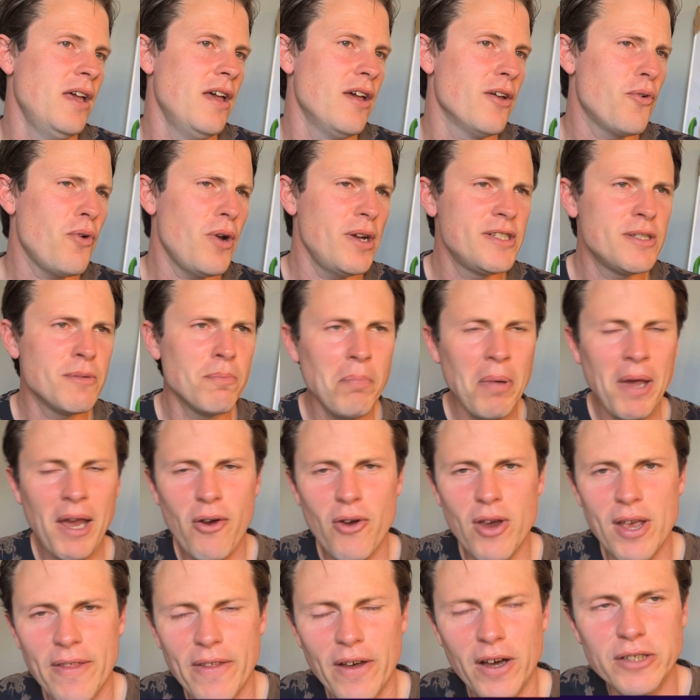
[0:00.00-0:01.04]
Grayson
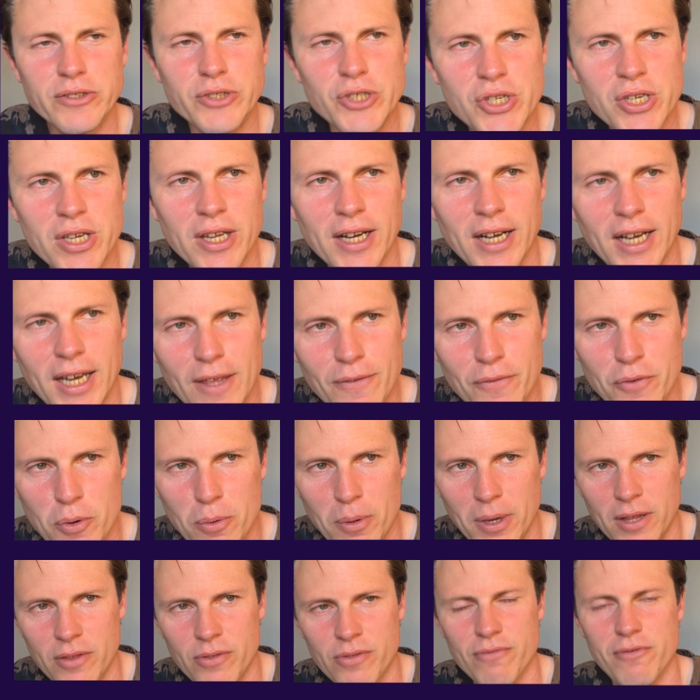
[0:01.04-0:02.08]
Perry that I'm just going to leave you
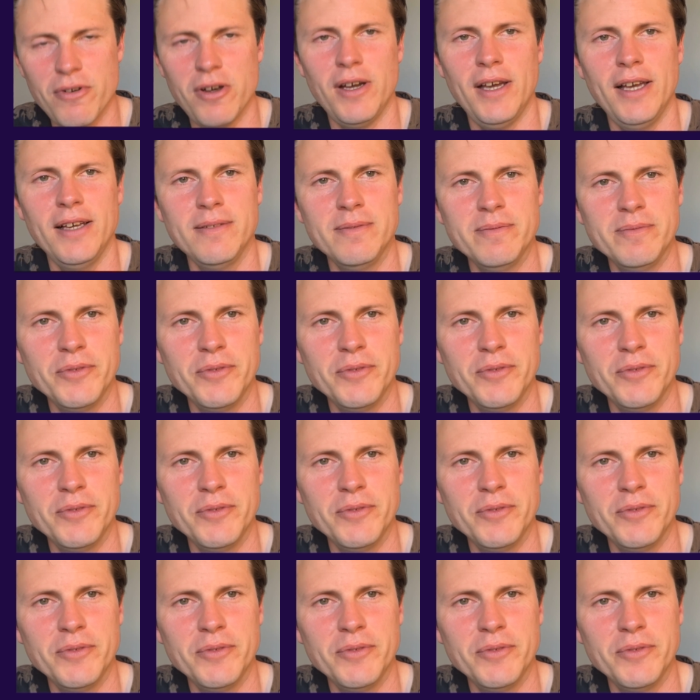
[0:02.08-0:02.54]
with, right,